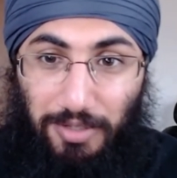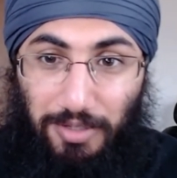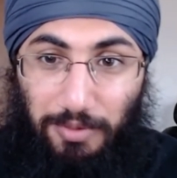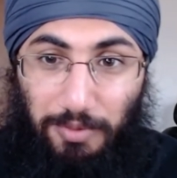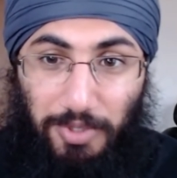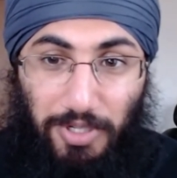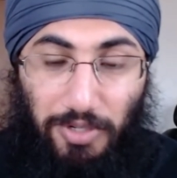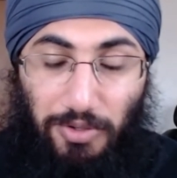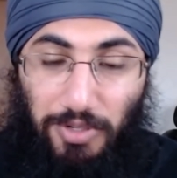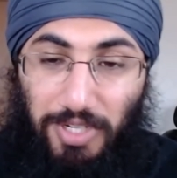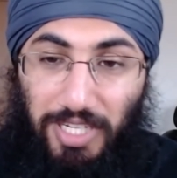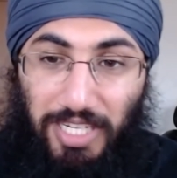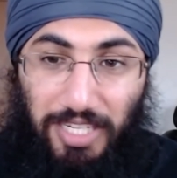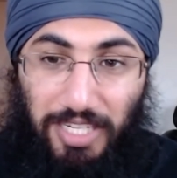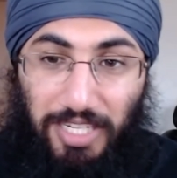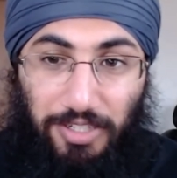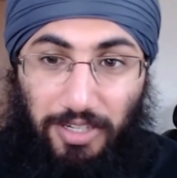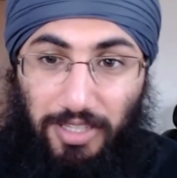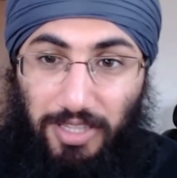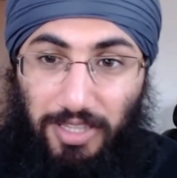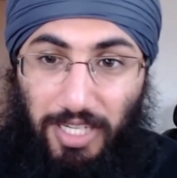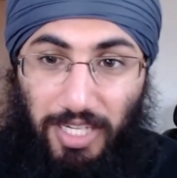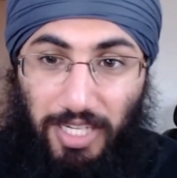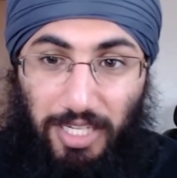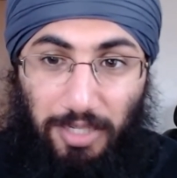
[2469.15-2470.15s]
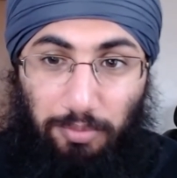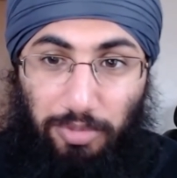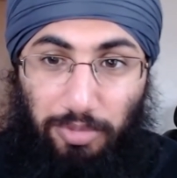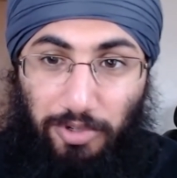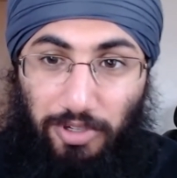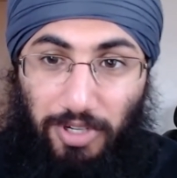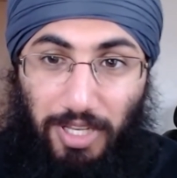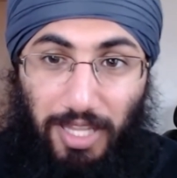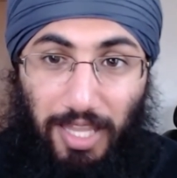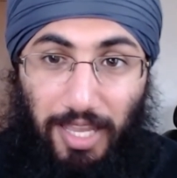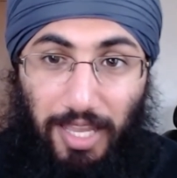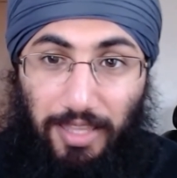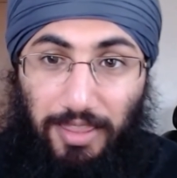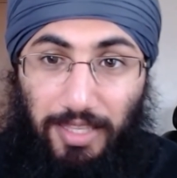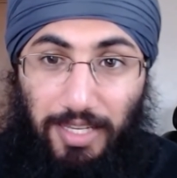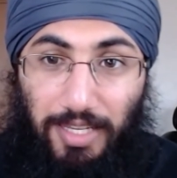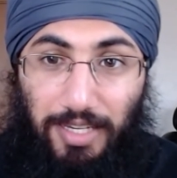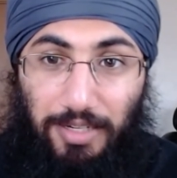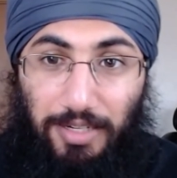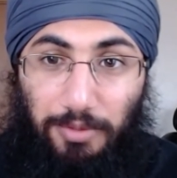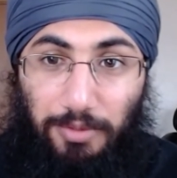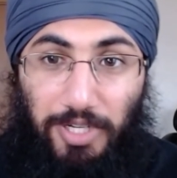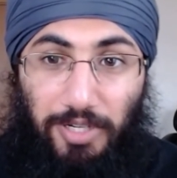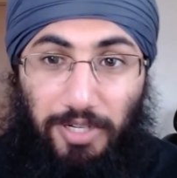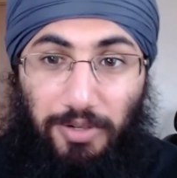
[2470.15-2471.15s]
We don't need your danapon like
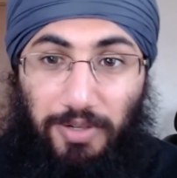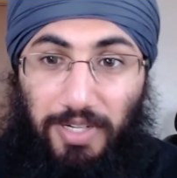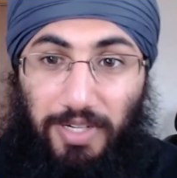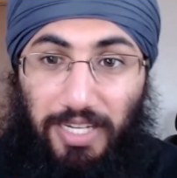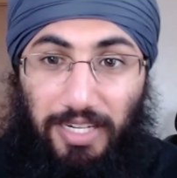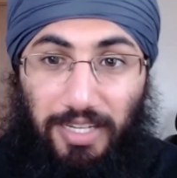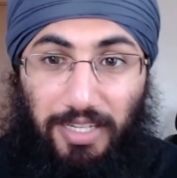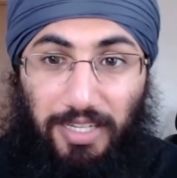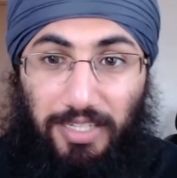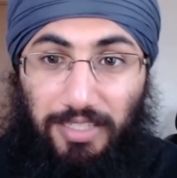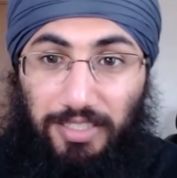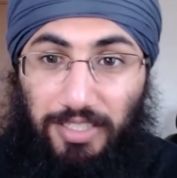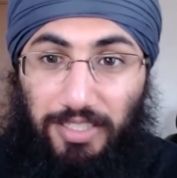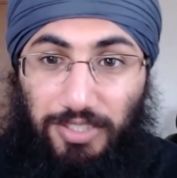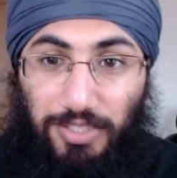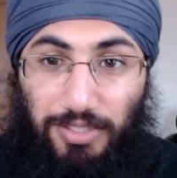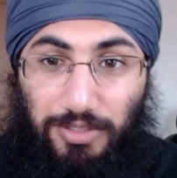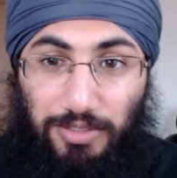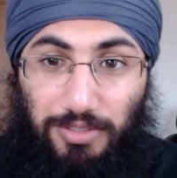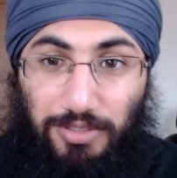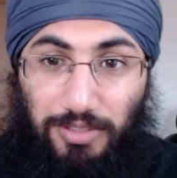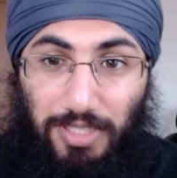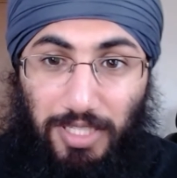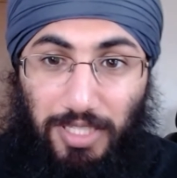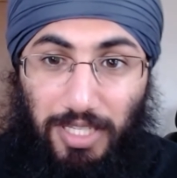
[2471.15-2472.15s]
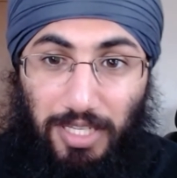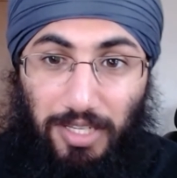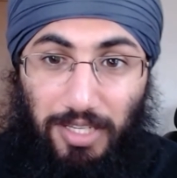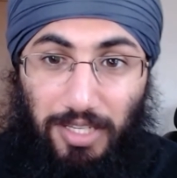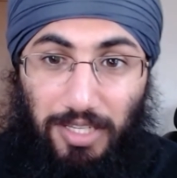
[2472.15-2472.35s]
that. We don't need it conditional.